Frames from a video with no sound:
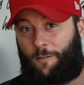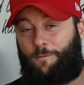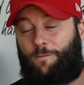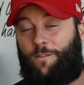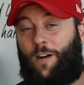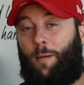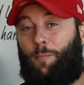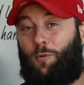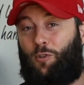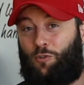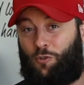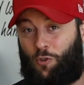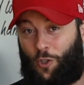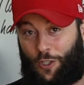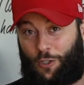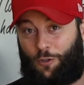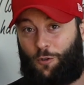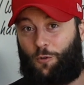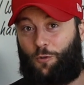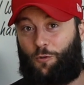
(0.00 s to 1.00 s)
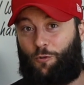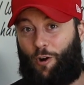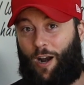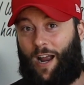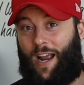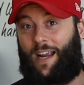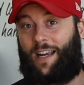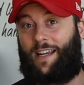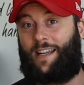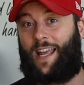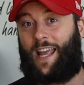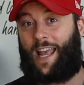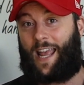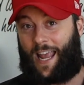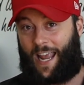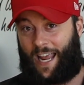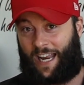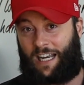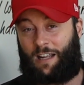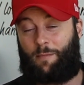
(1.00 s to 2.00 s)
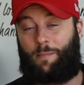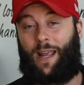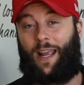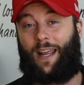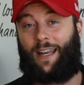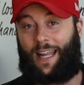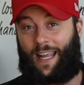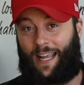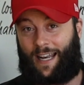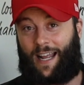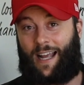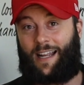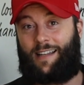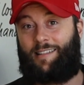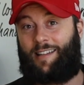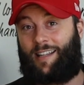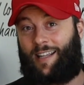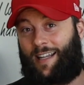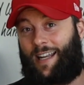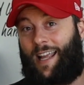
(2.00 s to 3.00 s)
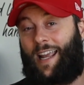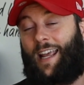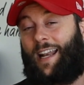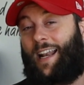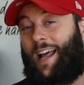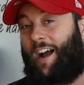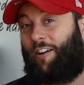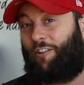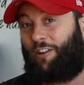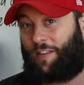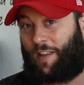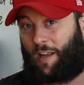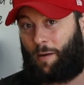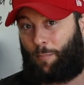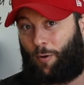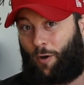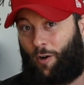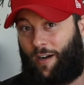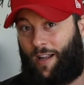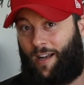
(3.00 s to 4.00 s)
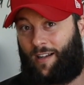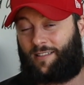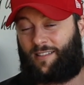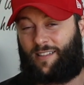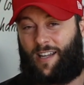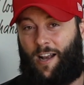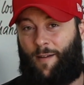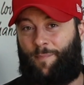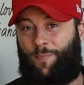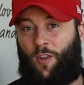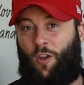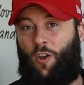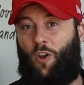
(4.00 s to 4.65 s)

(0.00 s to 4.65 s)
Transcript: pharmaceutical grade NMN, NAD and NR in their products. Now,